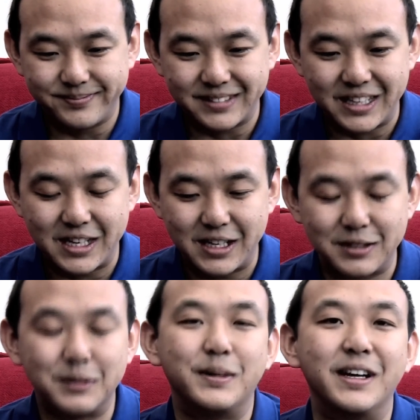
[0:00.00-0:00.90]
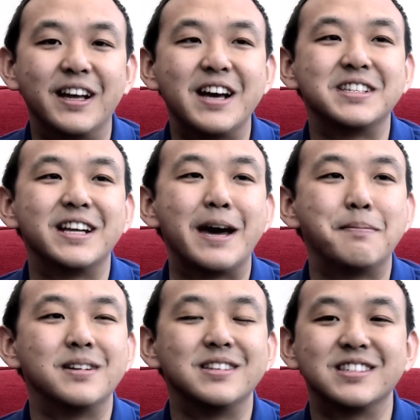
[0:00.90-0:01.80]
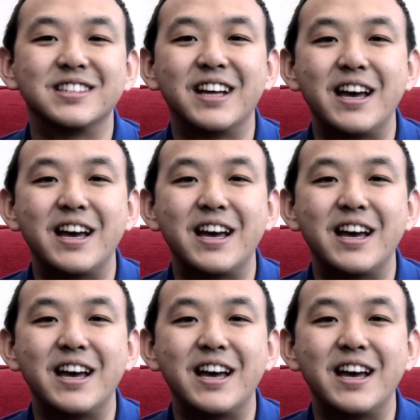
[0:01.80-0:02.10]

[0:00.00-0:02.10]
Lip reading: No, I don't mind. As it happens,